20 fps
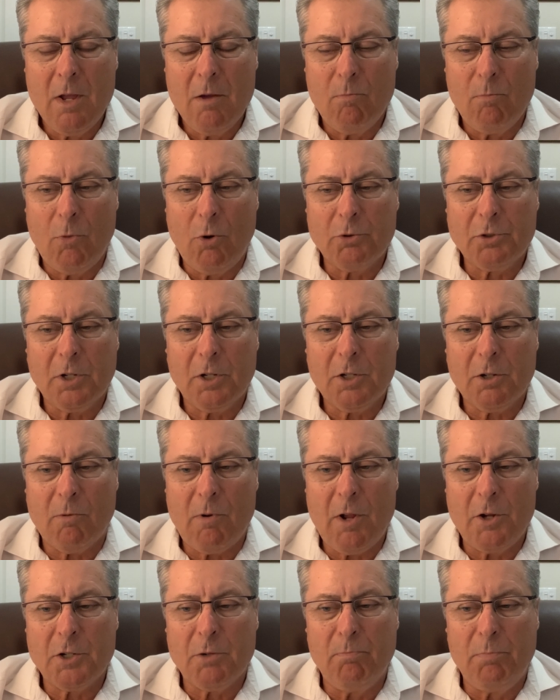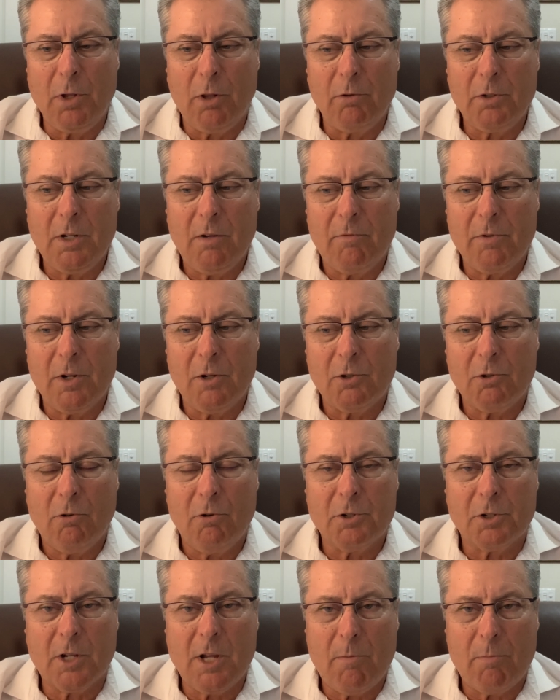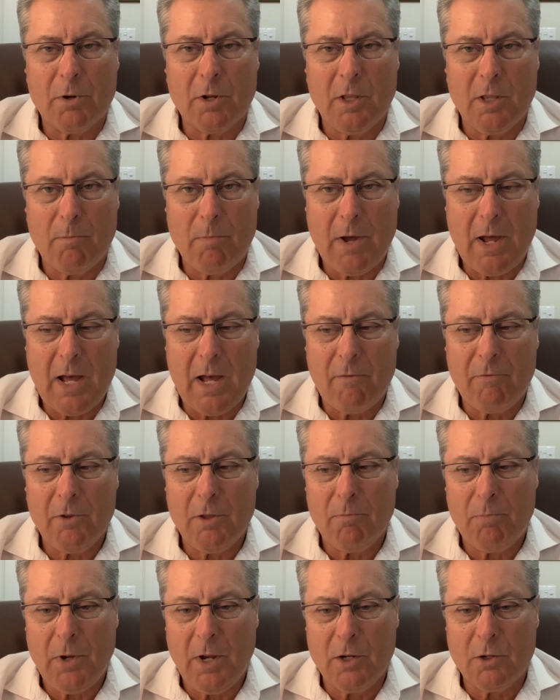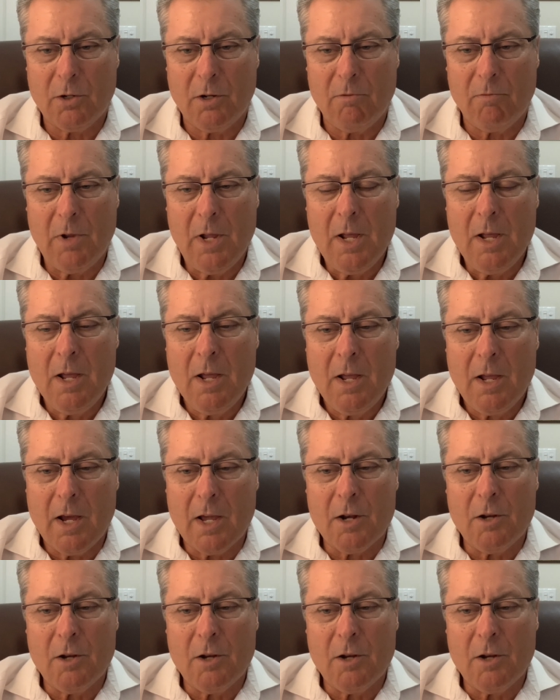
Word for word: mostly surrounds billing of the insurance company on the behalf of the patient and